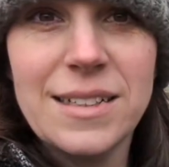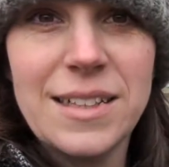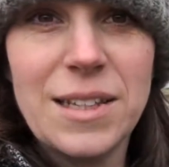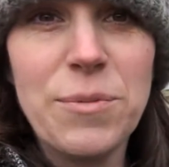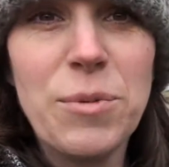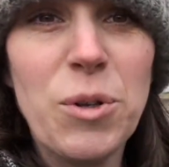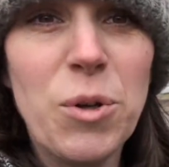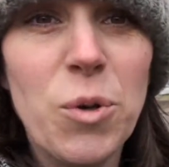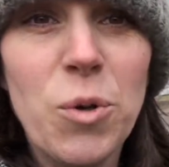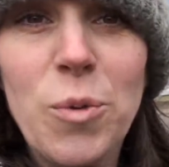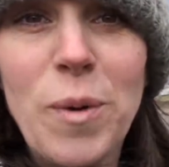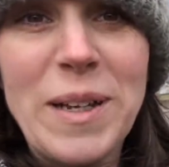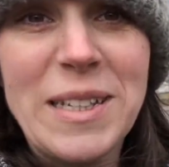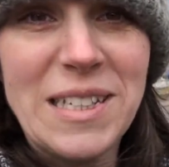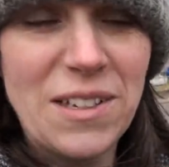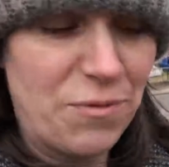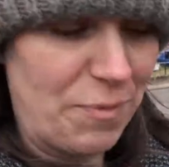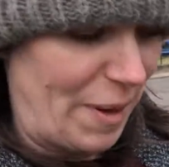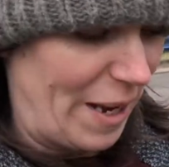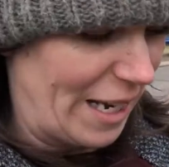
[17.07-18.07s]
There will always
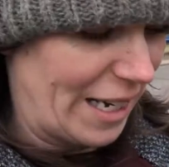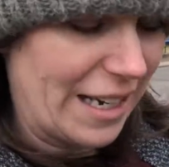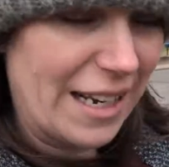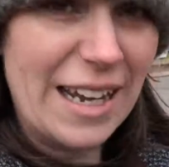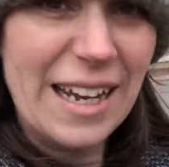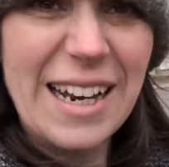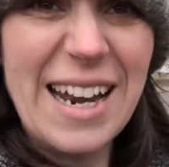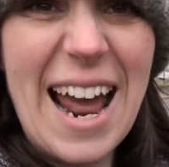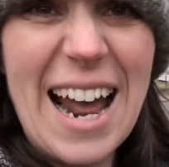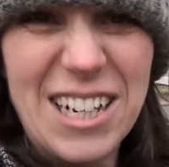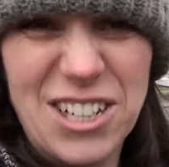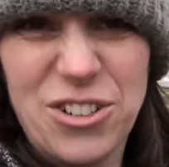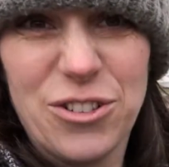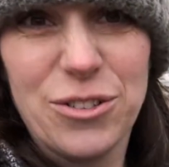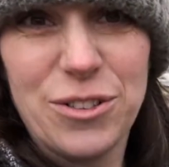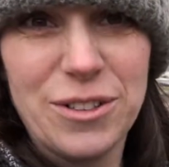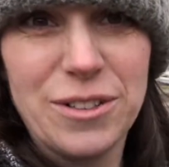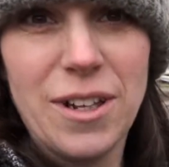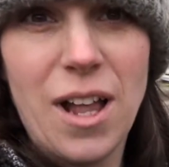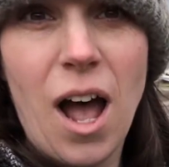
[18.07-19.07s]
have been a
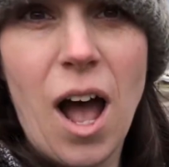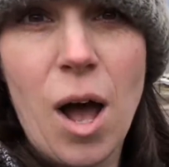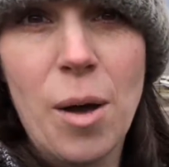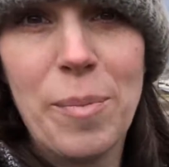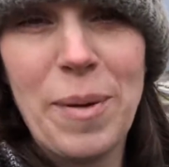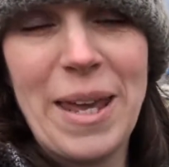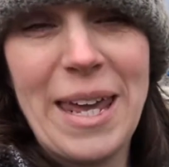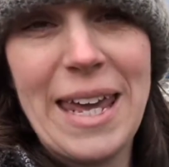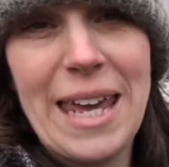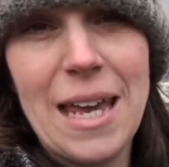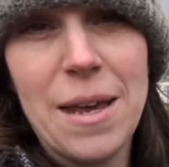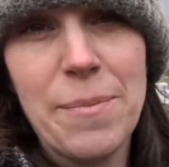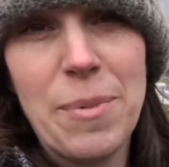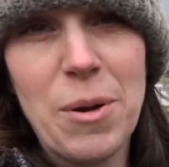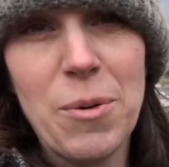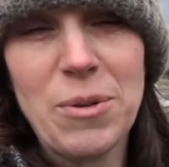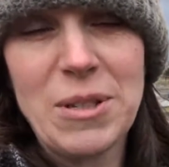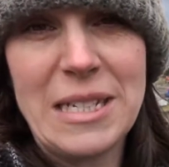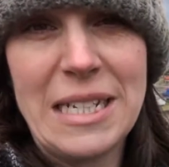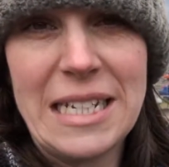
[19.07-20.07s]
natural harbour here,
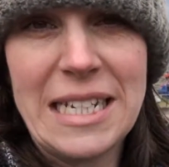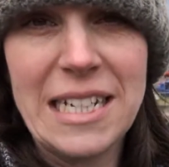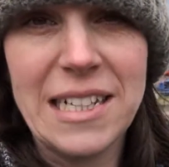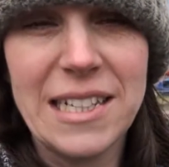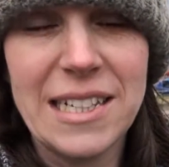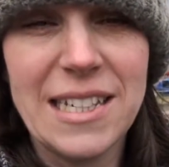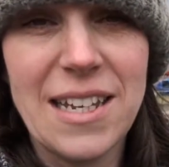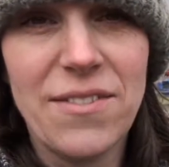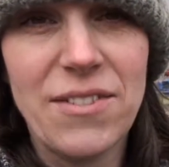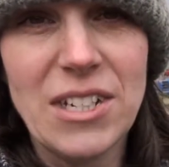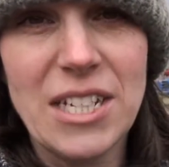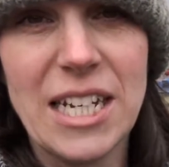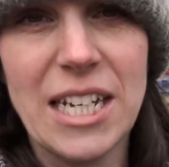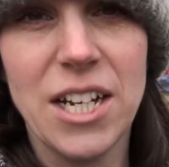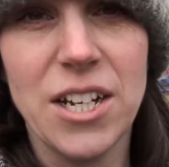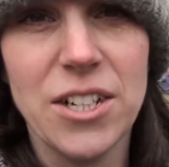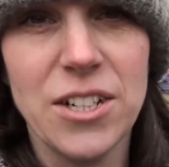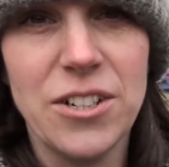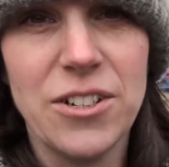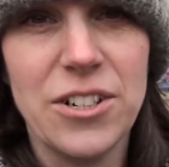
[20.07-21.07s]
but it wasn't until the
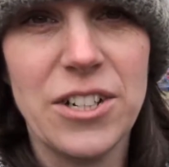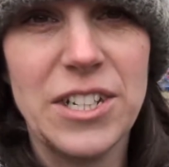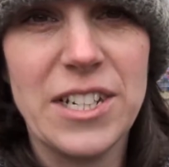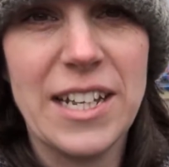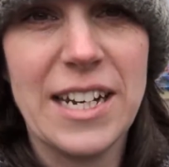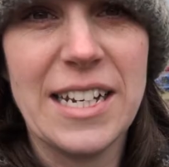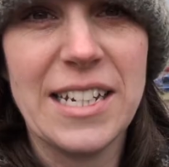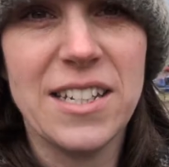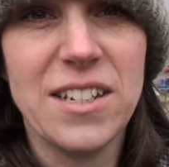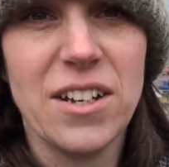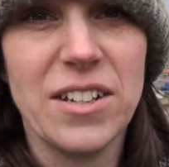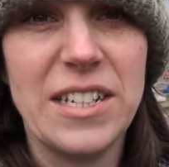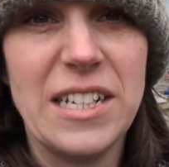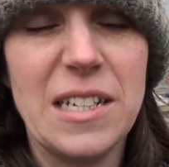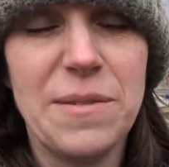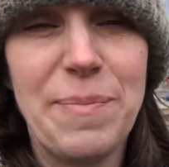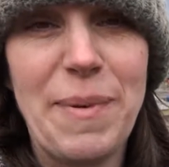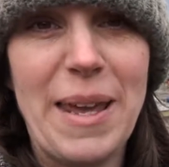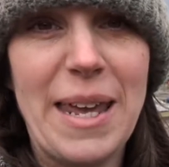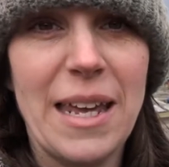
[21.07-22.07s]
1700s that it
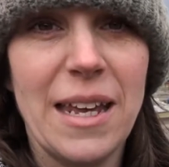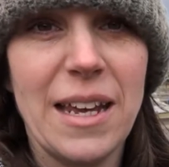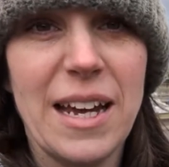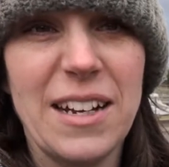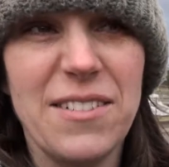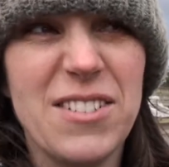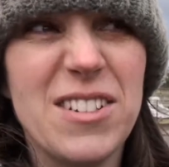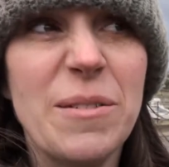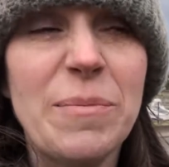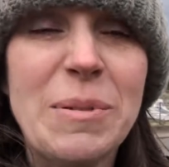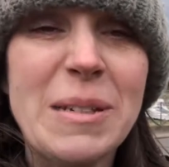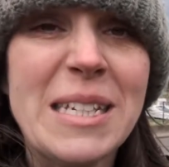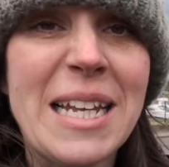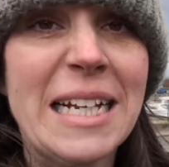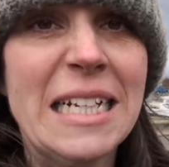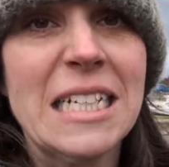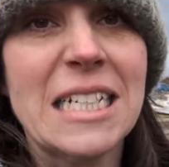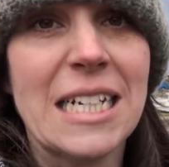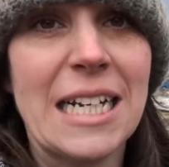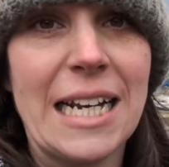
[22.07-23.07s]
started being kind of
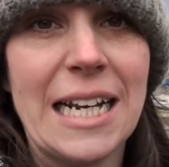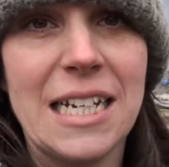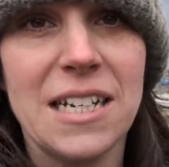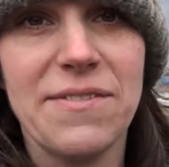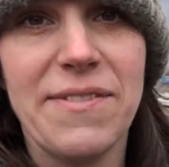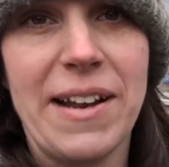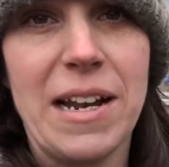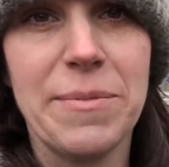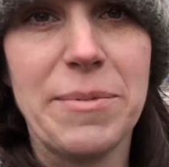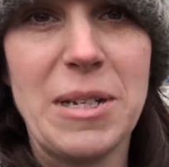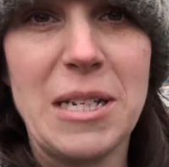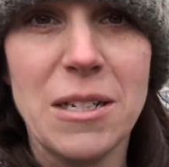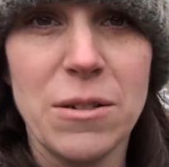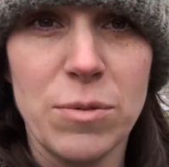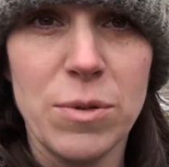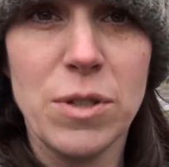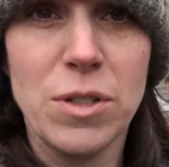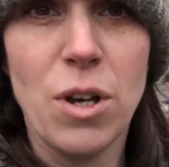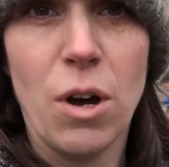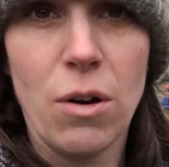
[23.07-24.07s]
substantially developed
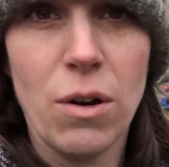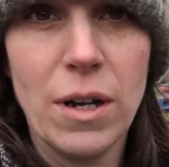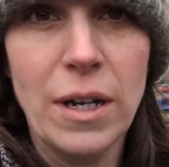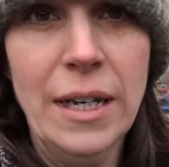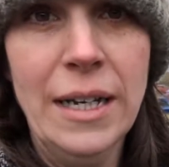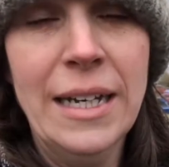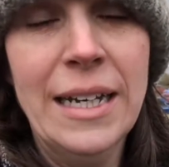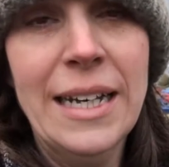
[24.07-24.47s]
into a dock.